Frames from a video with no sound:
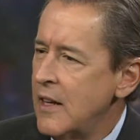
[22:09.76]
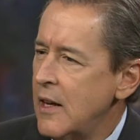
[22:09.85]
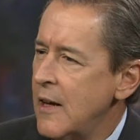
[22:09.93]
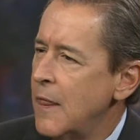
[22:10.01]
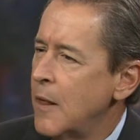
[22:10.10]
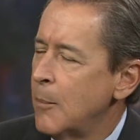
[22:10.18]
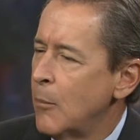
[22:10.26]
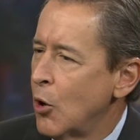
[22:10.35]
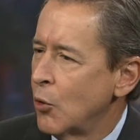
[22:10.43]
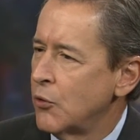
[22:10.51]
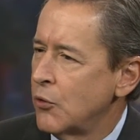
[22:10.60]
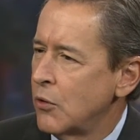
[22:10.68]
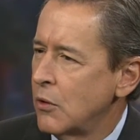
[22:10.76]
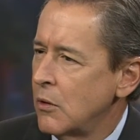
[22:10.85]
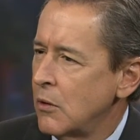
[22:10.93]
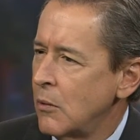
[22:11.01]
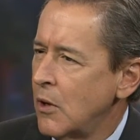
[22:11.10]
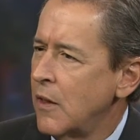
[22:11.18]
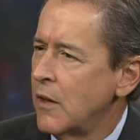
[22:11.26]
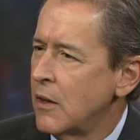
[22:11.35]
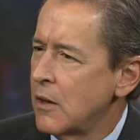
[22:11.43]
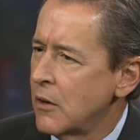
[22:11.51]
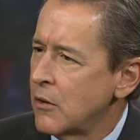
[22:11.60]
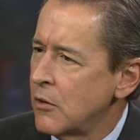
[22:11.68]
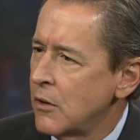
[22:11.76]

need the most, what do you think it is?